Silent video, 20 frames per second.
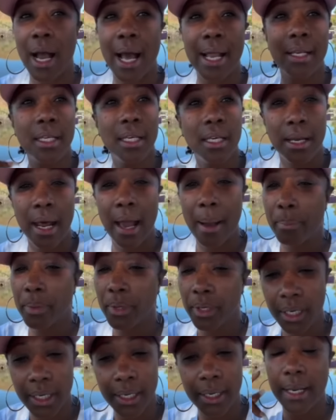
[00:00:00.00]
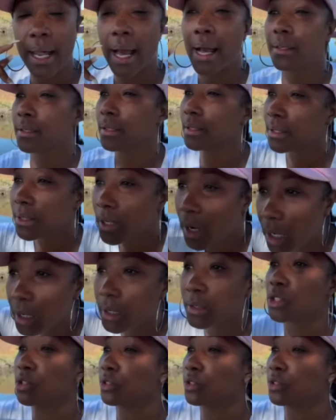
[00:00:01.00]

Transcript: I did. I put in, I just started